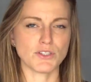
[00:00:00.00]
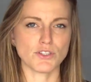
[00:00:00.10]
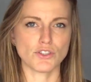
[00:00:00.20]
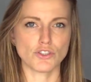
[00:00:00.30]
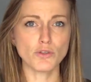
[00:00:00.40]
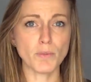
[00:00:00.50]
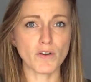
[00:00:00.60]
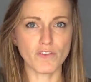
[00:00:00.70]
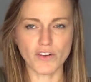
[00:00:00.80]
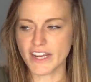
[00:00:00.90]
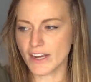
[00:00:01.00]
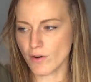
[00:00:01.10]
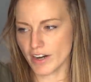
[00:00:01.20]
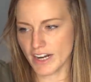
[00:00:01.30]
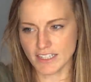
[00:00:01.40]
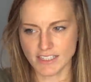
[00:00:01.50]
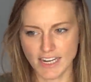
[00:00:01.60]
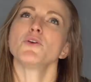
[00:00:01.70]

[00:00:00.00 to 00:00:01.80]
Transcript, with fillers: me super freaking organized.